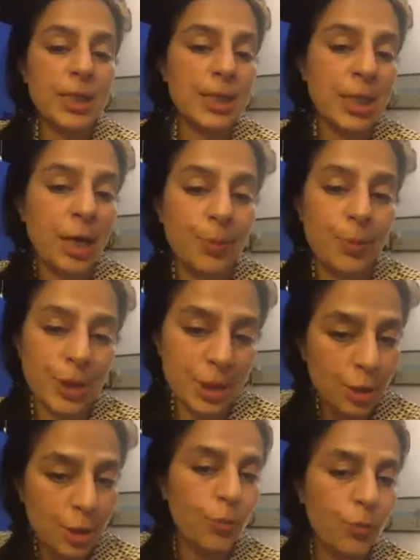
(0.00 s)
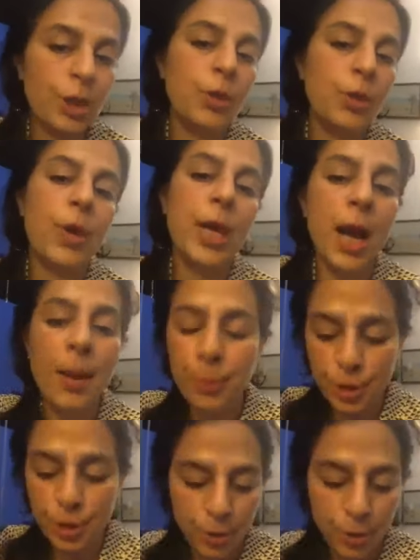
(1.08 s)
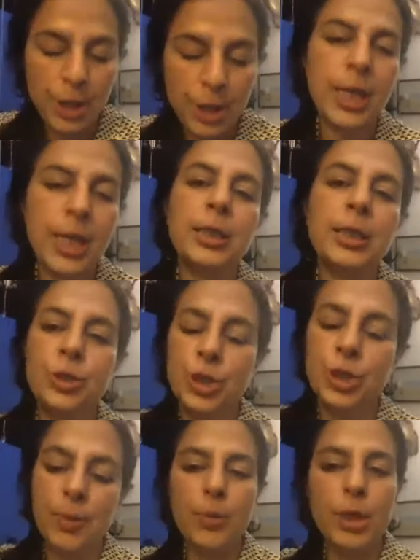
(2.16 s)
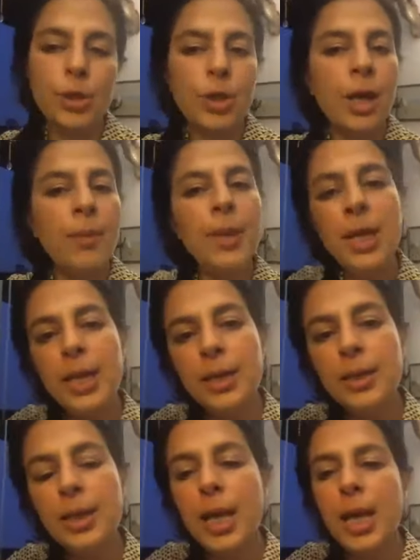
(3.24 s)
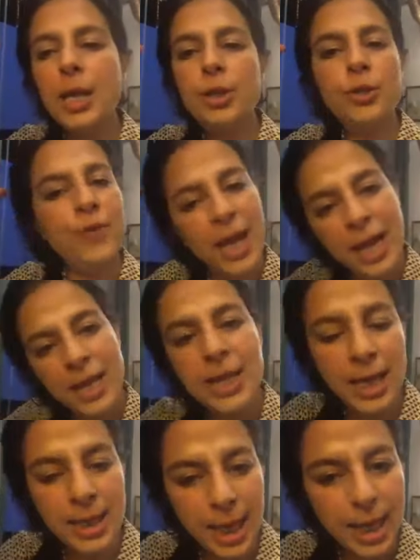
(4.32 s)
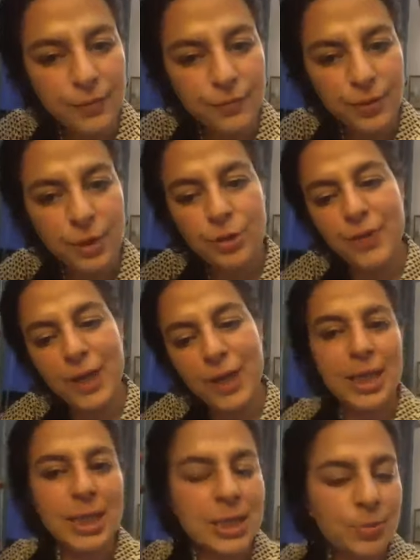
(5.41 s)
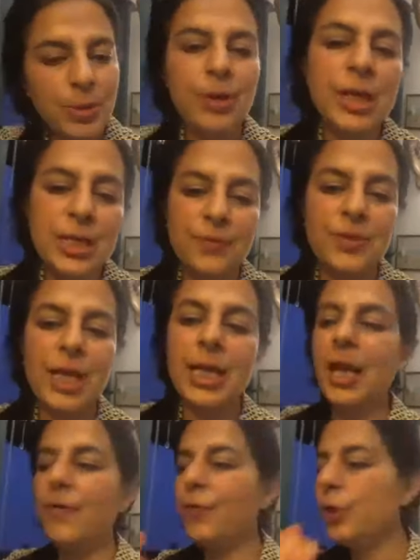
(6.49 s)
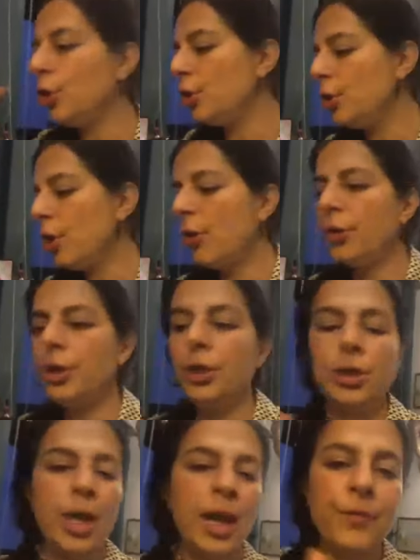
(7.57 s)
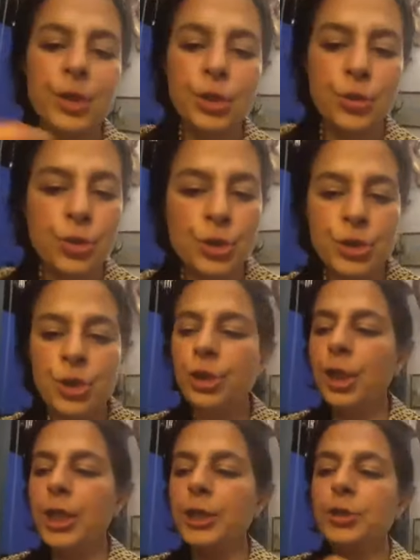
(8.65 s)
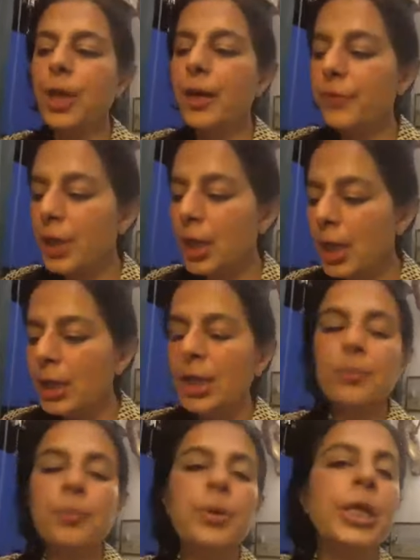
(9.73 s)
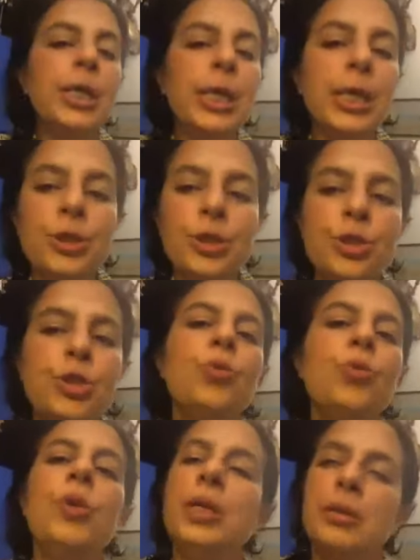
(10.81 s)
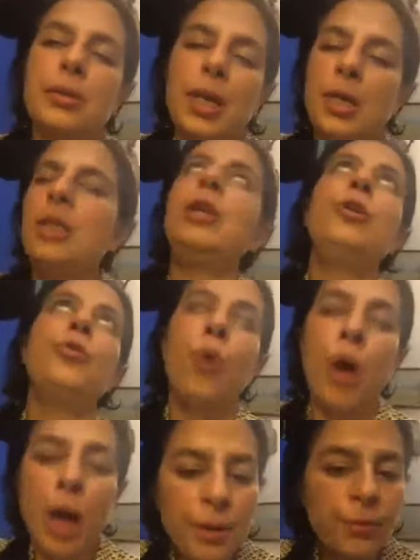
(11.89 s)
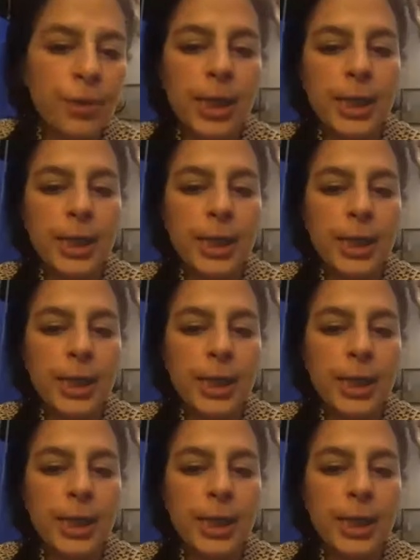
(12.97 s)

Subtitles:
you come in as a young person and you work your way up, or you're born in that country. But when you come in and you've had that life and you've had that experience of that life, and you're known and you have a social circle and you have the ability to do anything you want, really.